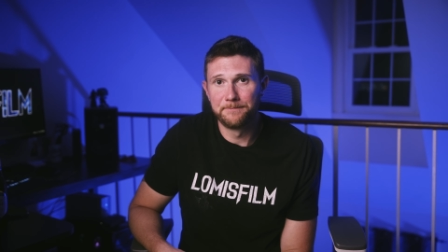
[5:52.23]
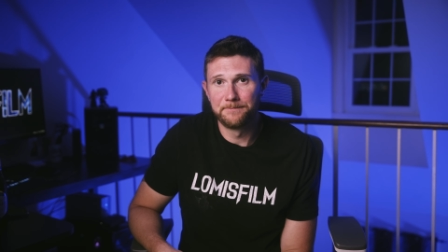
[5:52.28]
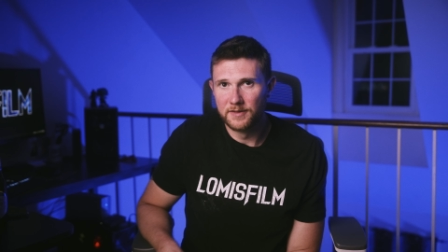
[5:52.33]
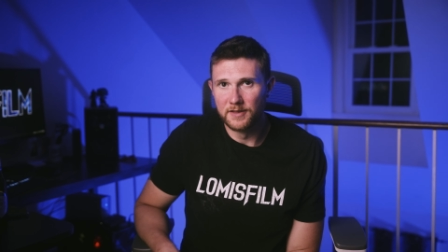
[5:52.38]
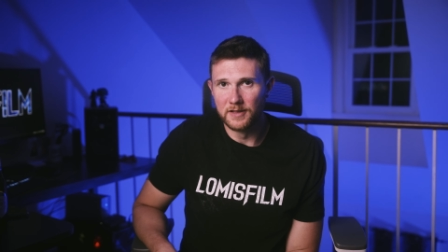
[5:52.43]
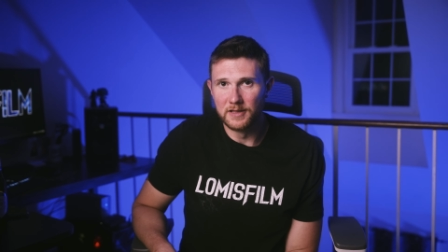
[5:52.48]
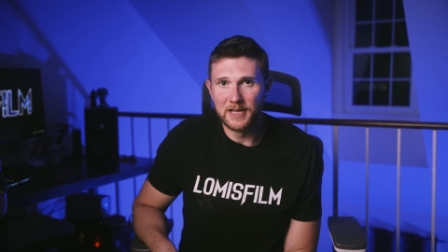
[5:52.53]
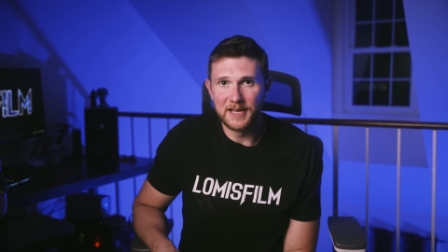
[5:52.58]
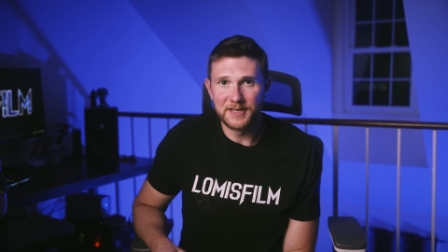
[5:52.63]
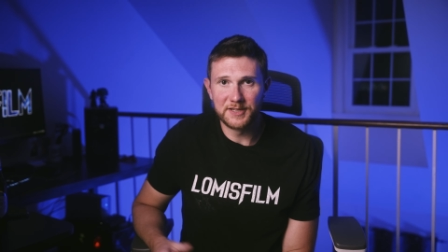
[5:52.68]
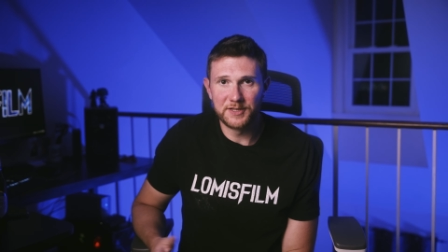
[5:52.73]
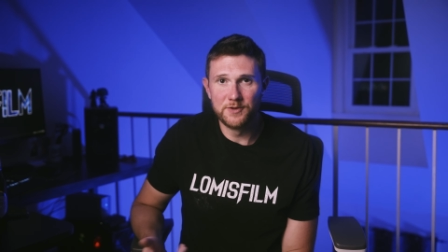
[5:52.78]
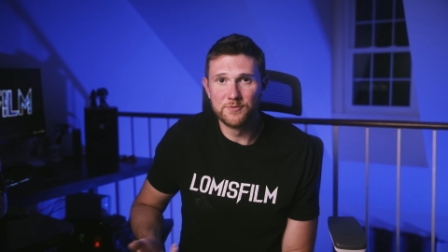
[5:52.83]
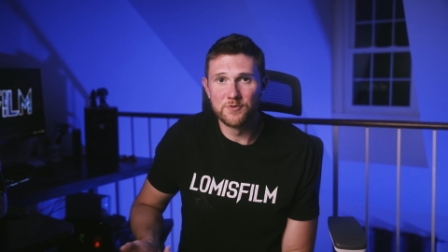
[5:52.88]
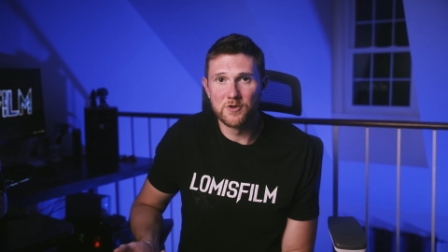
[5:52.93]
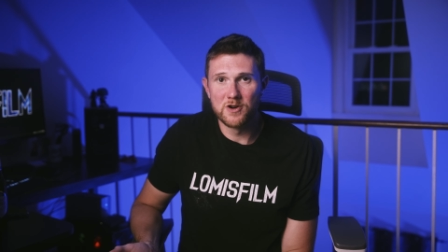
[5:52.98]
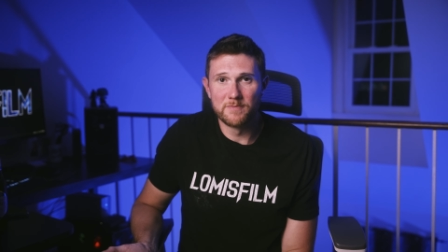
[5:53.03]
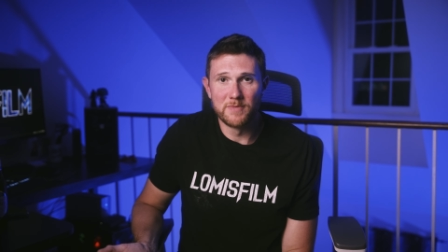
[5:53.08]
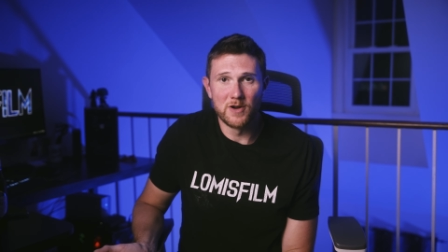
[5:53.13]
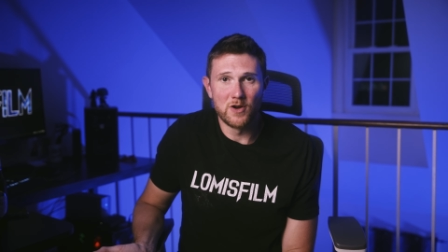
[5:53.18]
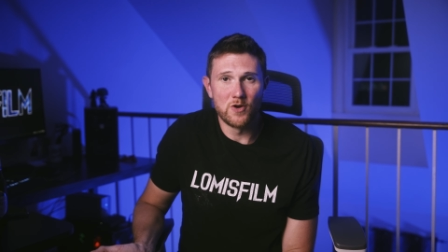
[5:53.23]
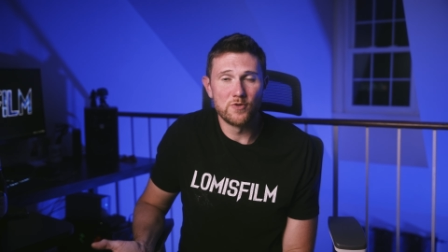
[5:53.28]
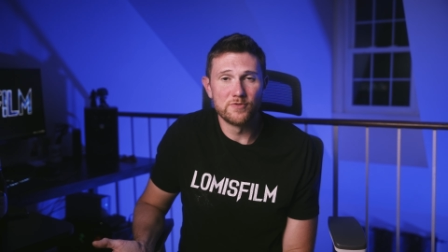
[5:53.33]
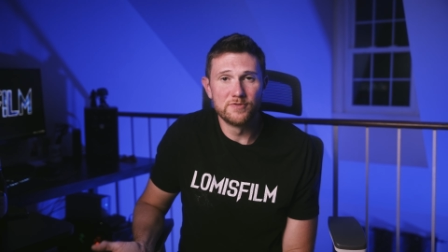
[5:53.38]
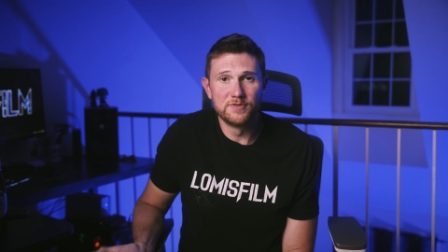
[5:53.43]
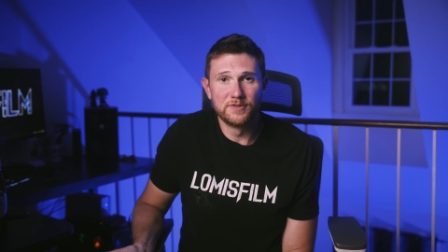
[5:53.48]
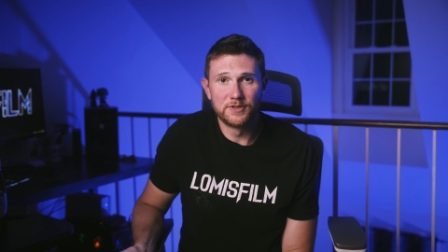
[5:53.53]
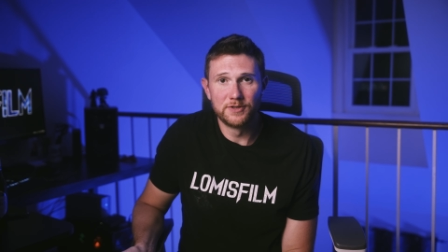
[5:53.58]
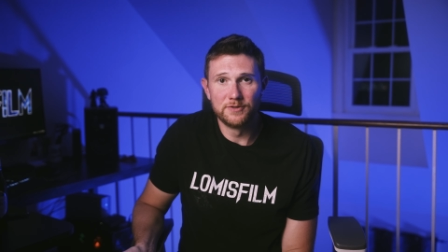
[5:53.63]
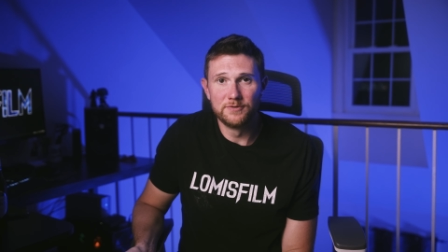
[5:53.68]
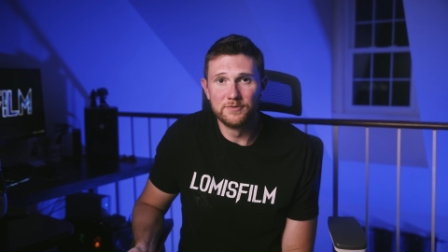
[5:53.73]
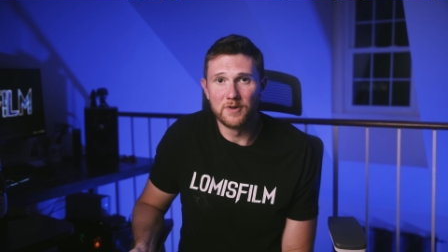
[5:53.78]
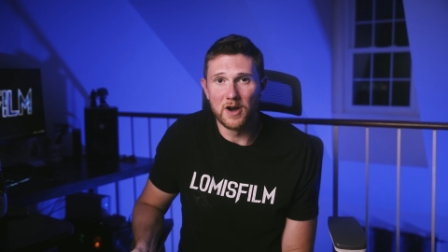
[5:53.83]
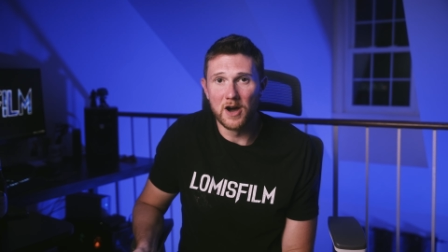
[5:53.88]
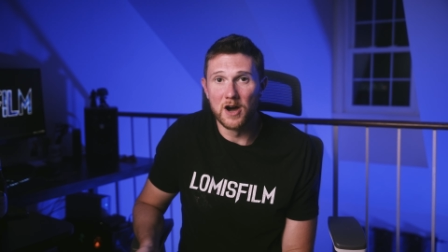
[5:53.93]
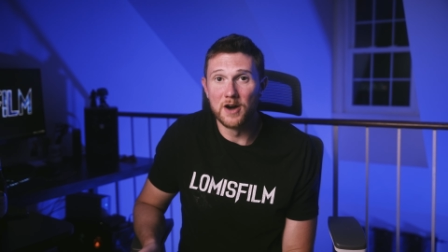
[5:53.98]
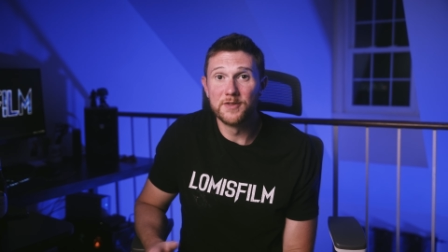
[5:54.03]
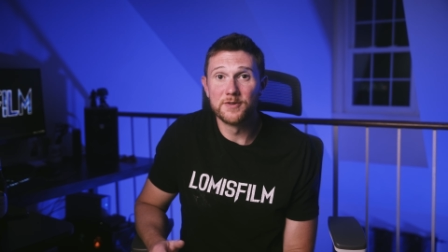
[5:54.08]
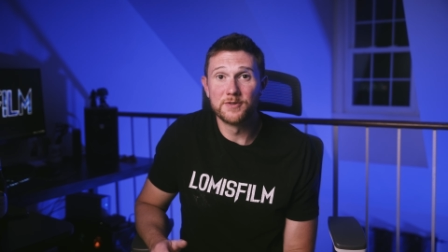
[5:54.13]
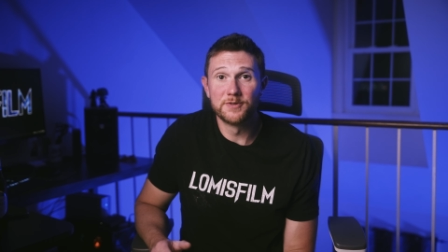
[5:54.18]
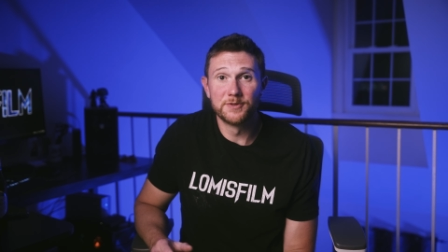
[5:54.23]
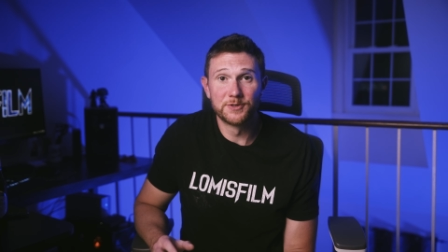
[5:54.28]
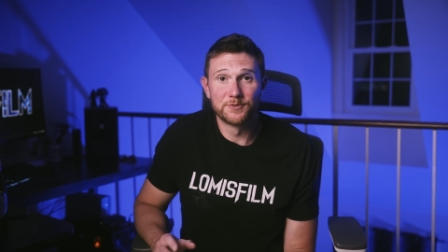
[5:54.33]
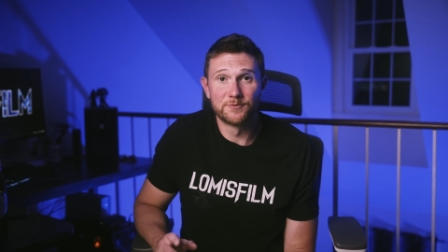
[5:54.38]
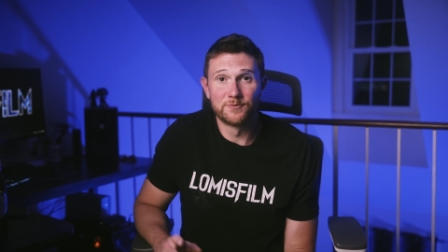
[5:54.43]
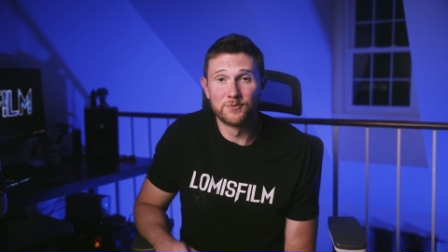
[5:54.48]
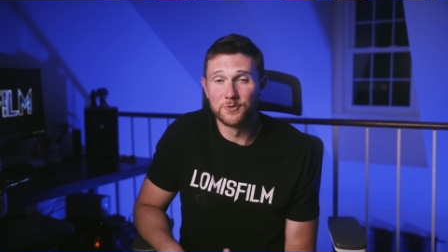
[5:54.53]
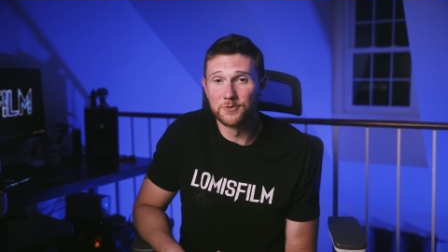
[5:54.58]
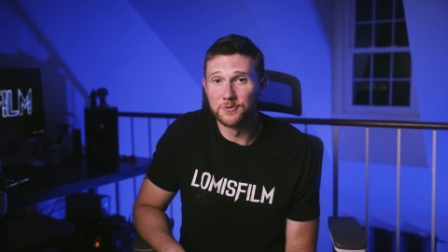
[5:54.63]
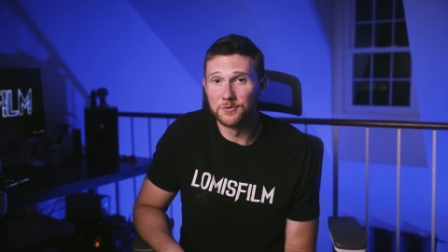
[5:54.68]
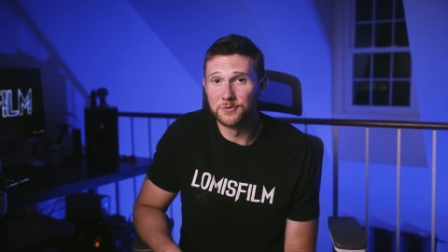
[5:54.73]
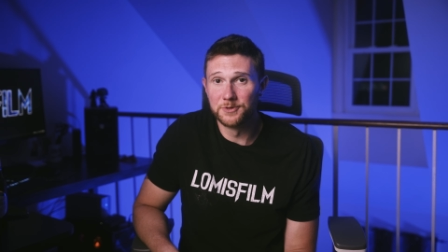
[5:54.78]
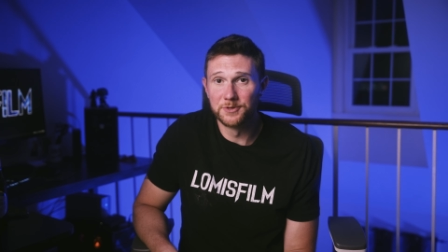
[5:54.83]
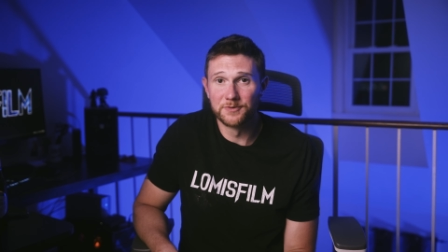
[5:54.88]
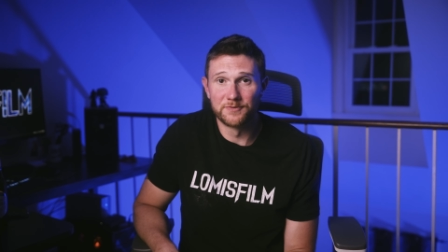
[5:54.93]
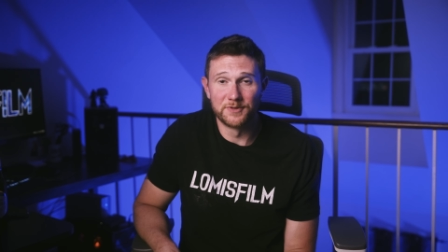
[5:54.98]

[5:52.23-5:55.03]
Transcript: The less you are beholden to others' rules,